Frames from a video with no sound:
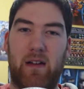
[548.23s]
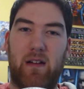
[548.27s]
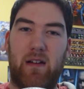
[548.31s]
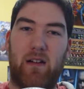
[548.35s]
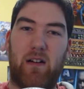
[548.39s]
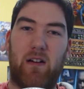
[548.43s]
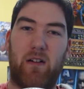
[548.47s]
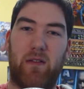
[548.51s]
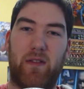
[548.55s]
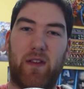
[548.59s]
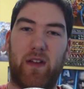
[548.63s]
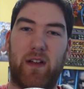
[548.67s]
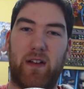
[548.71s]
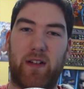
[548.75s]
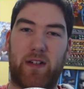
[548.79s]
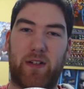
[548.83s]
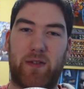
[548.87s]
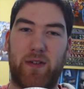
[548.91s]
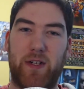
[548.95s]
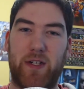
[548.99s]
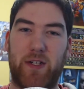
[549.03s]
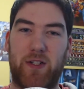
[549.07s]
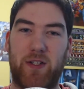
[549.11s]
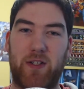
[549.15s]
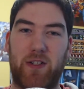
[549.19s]
all the
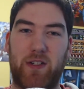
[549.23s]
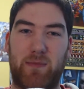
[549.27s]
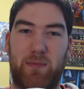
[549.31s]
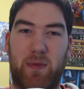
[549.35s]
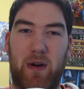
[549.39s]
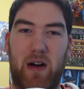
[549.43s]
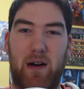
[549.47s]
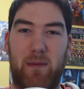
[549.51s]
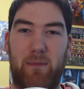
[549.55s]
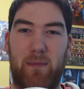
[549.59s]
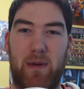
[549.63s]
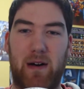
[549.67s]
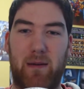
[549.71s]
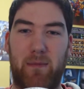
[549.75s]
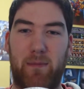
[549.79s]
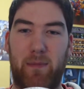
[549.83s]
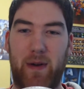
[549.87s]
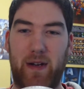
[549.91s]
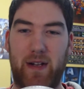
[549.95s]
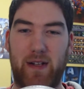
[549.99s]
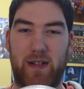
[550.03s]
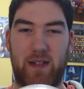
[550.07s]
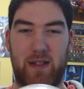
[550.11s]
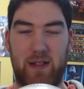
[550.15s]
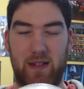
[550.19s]
creatures pop up, and
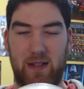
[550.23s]
it's the